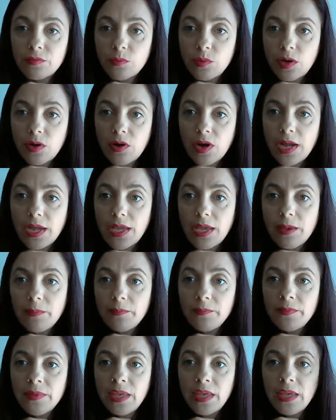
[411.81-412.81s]
where I
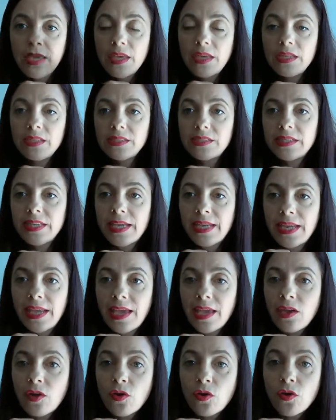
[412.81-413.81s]
am in San
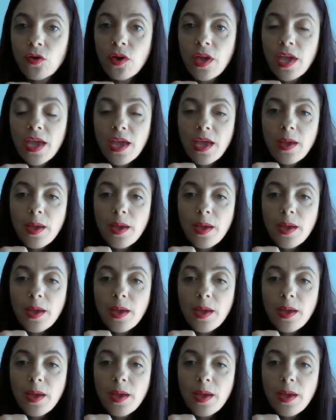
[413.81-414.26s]
Diego,